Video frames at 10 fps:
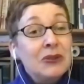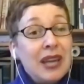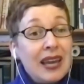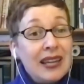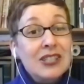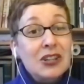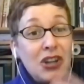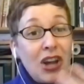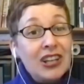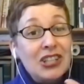gains or
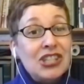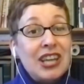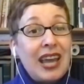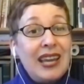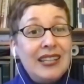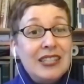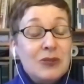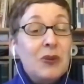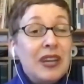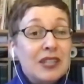knowledge gains we as